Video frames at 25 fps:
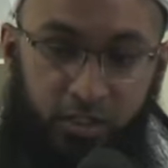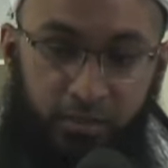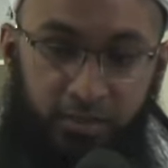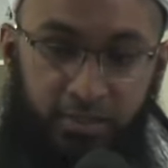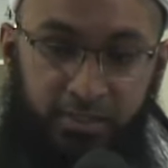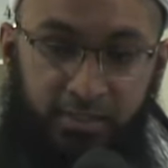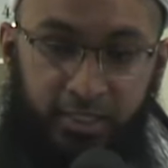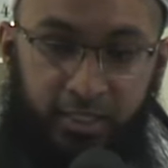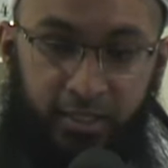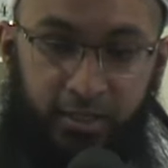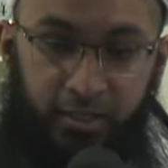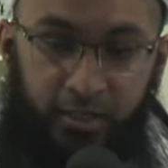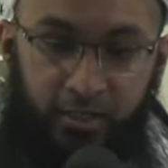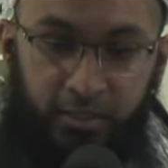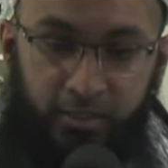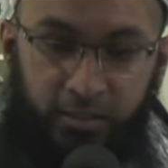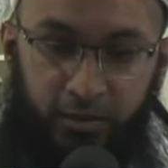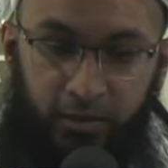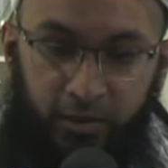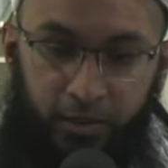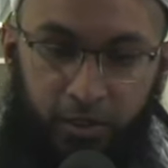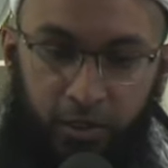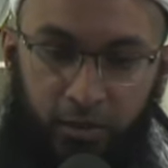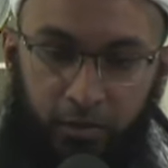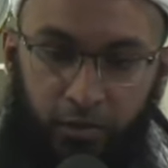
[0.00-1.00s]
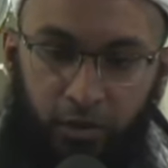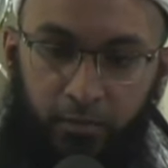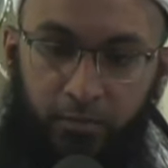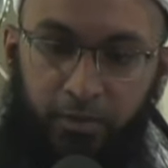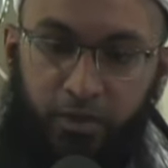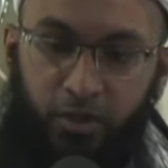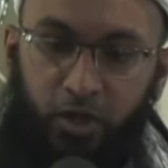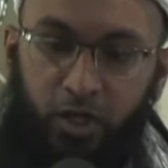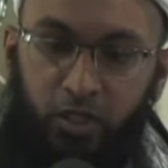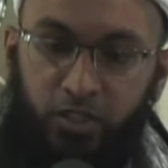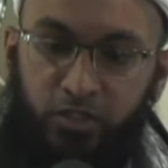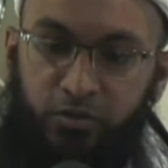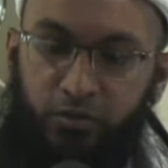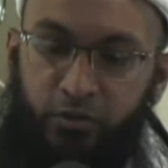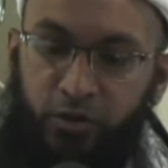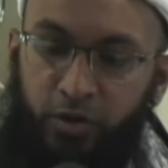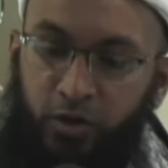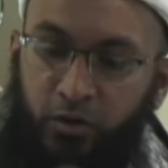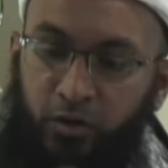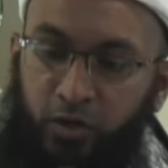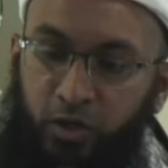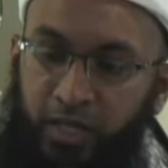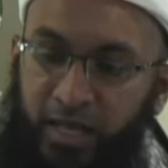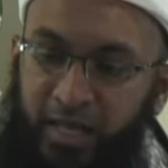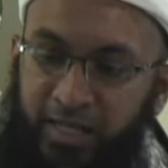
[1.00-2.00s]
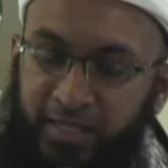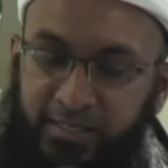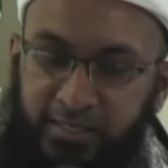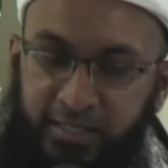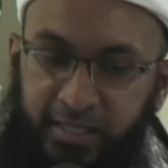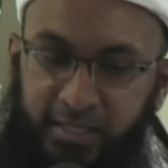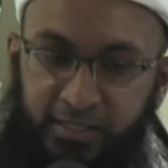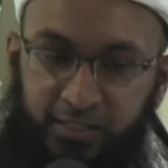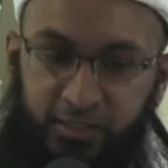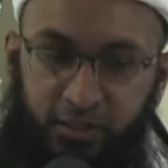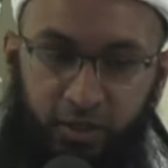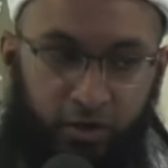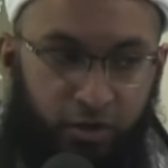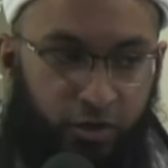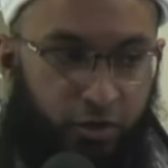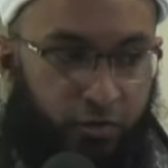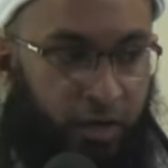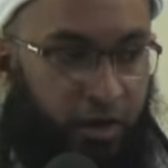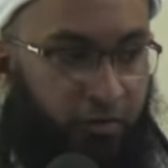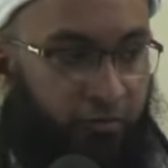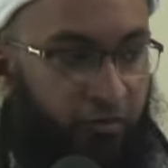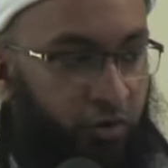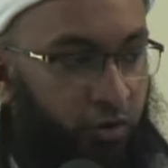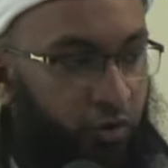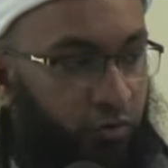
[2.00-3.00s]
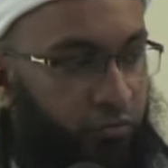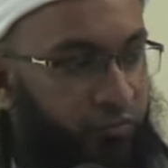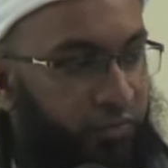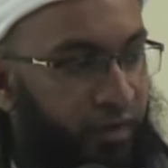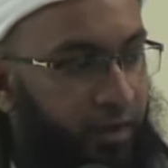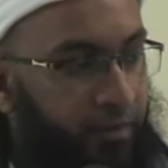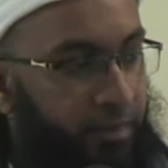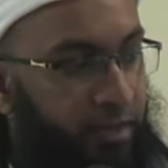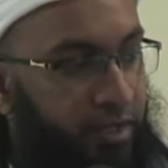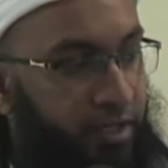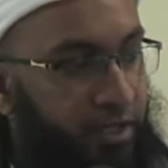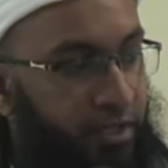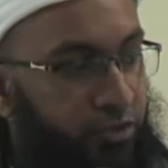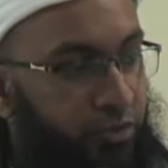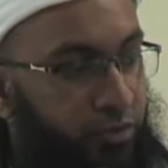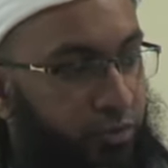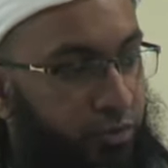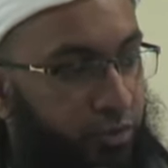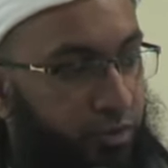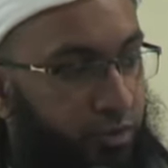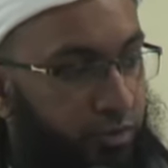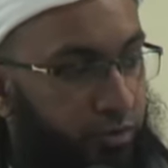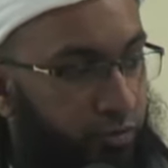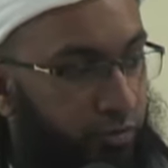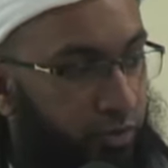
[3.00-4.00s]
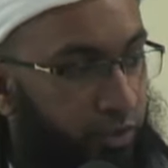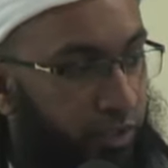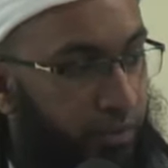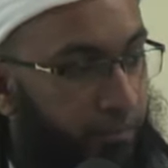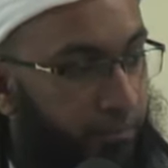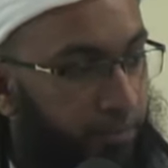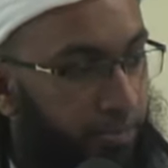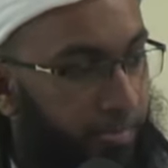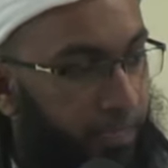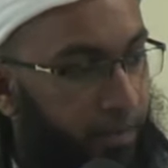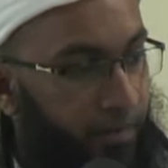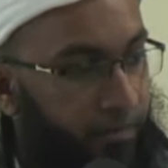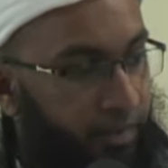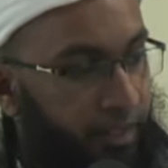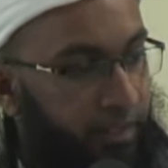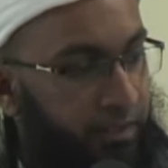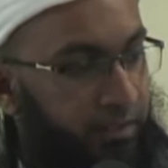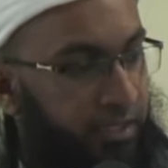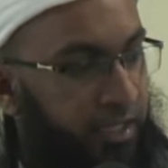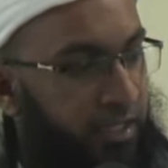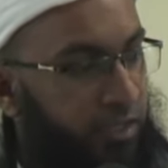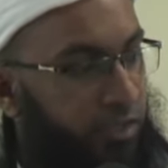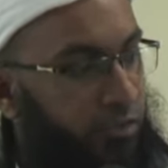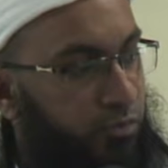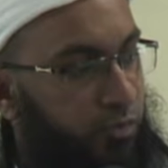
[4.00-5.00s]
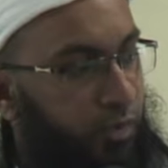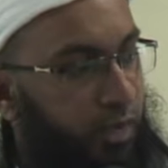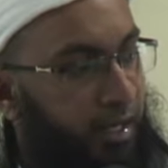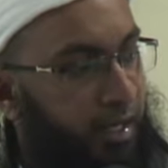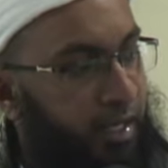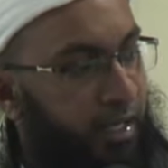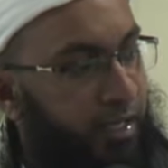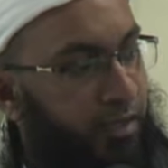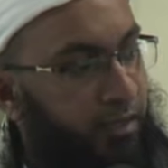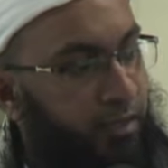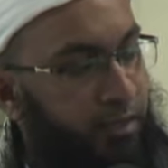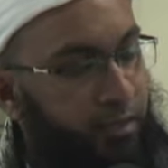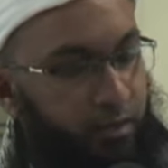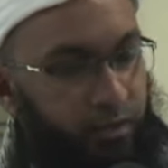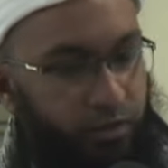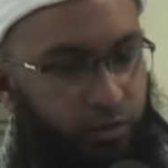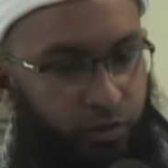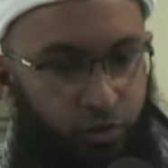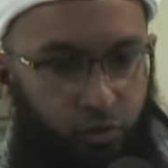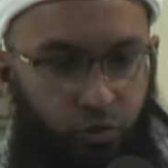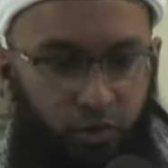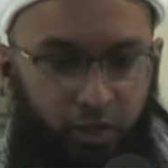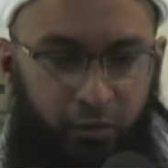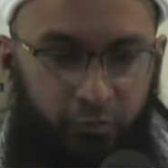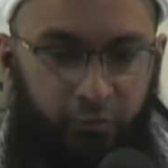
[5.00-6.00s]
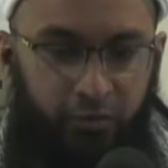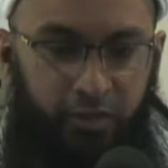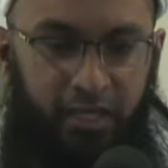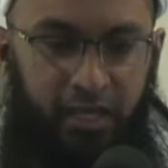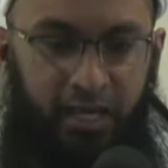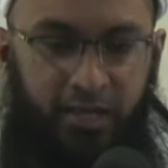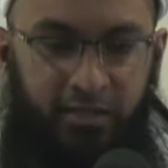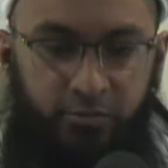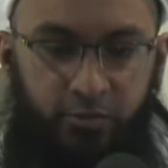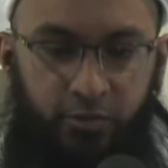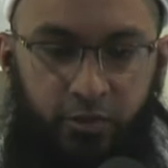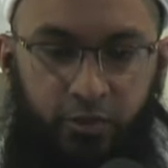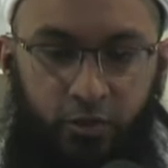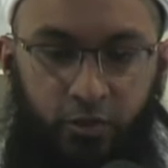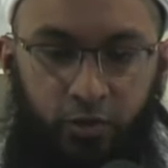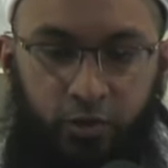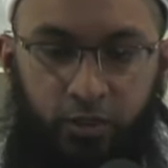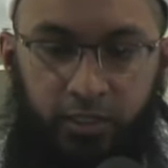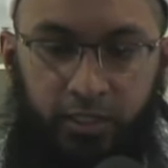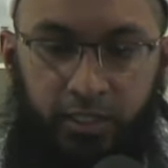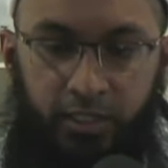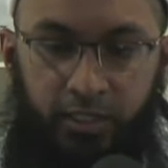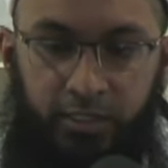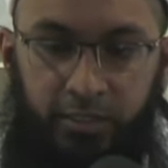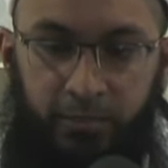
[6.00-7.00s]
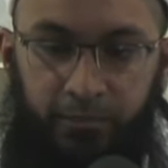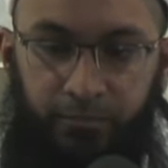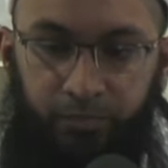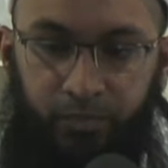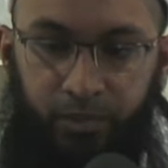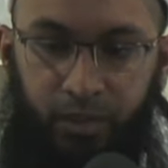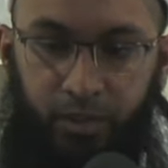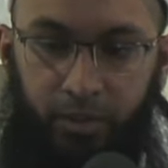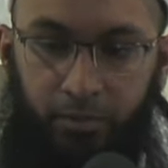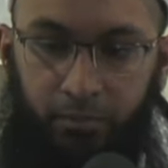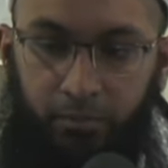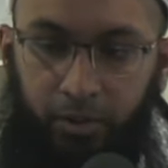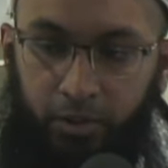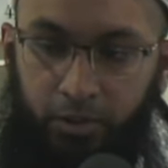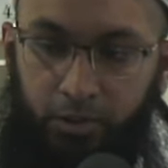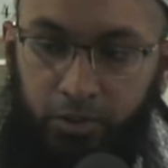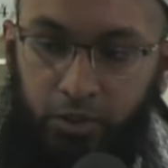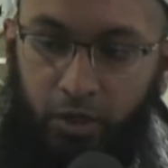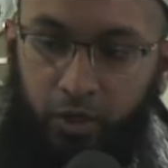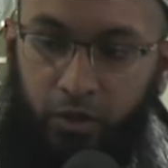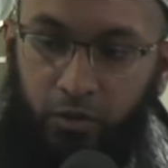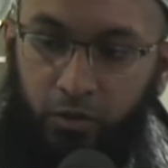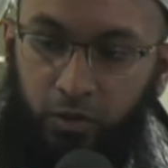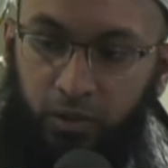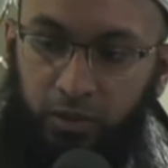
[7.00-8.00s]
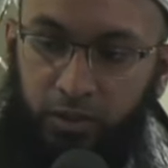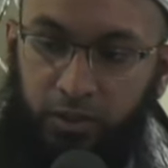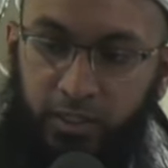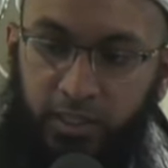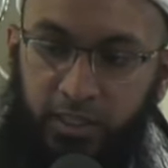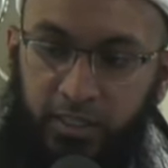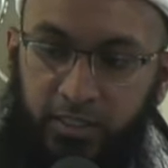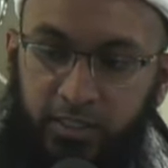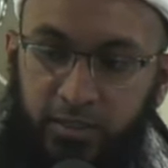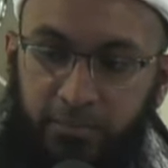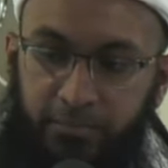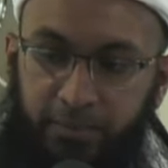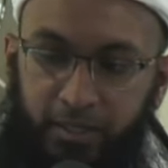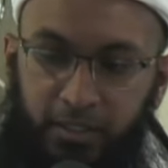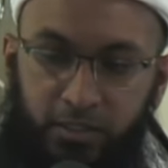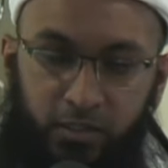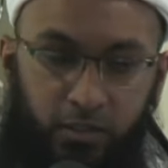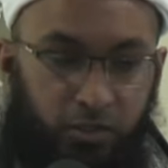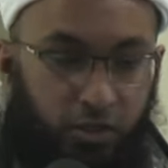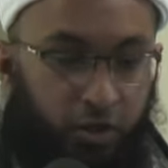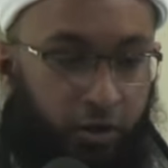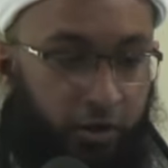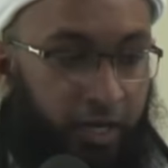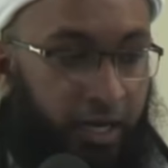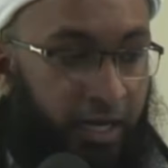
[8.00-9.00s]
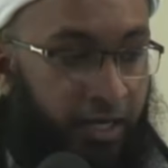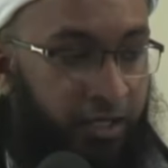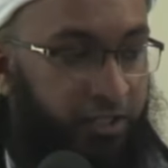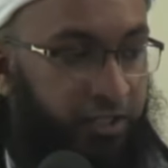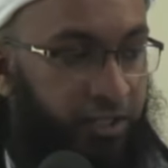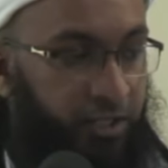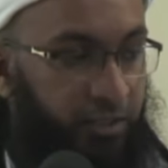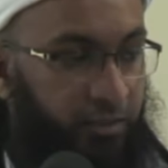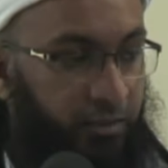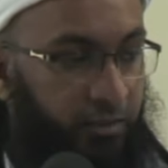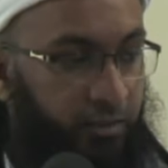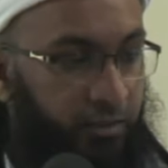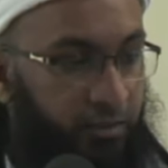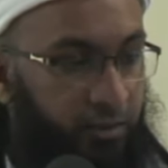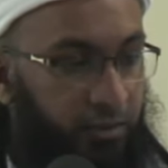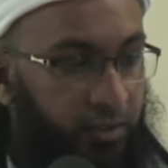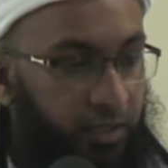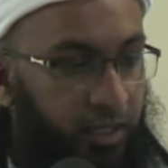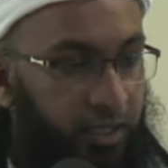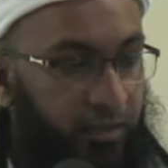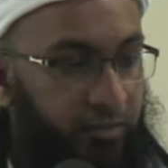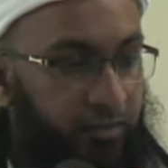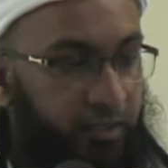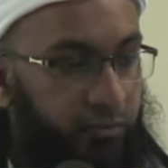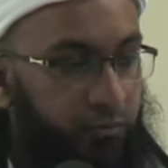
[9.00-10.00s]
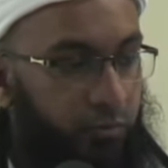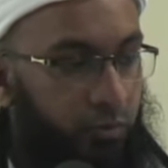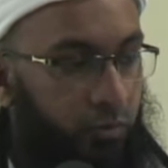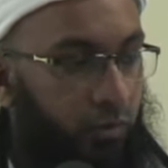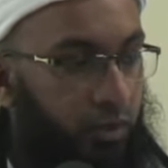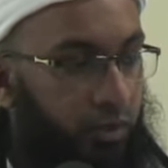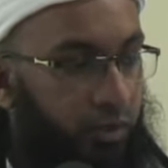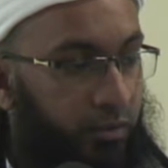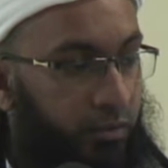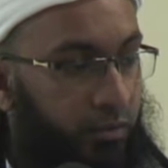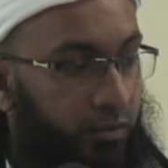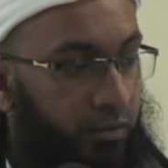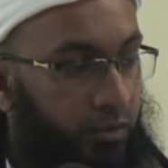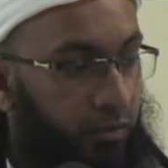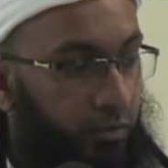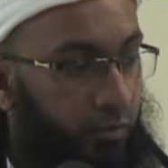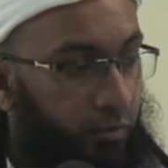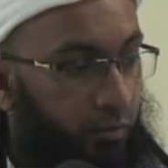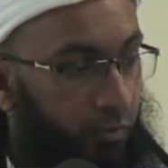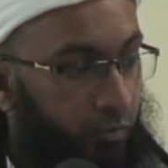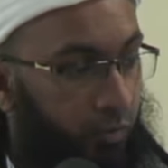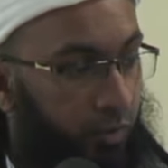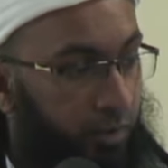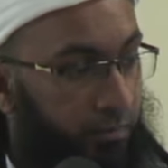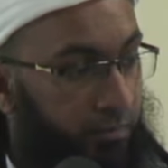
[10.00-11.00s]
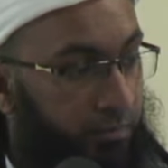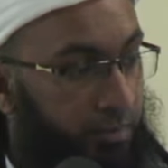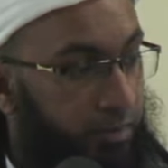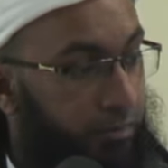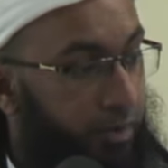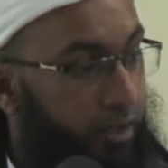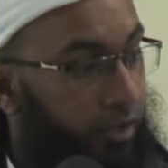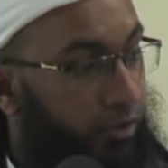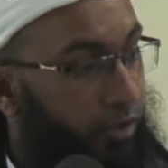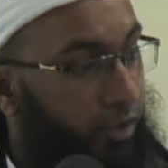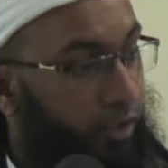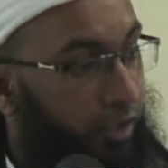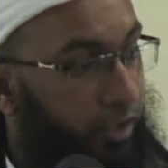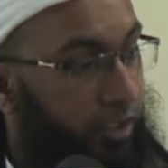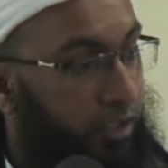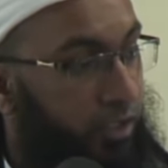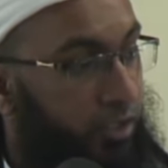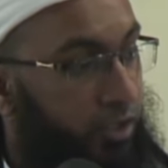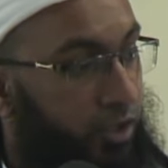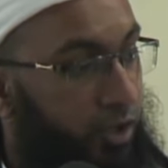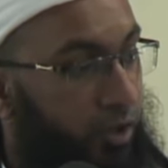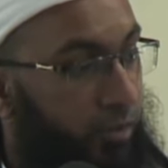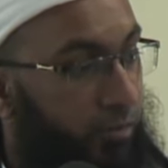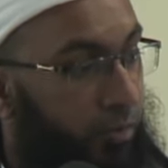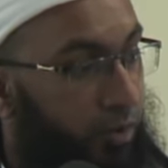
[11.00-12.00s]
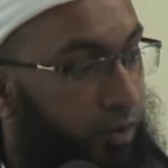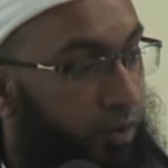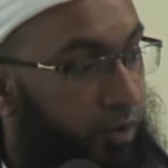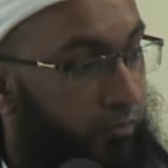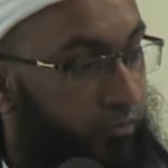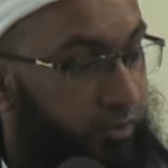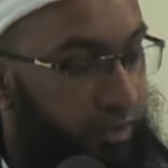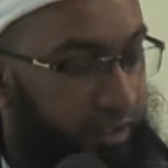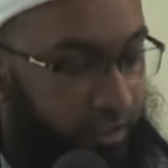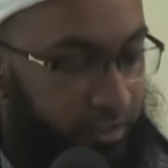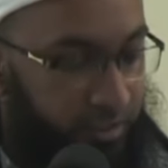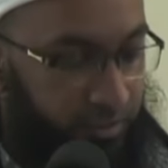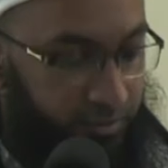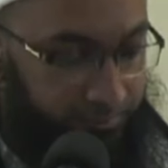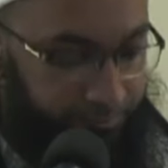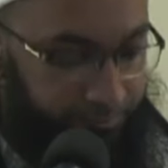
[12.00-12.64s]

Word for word: is telling us, not because you're in a good ancestor or you have a good family tree, that that is why you can relax with your good deeds. But your good deeds depend on your action, and that will what will be recorded in your book of deeds.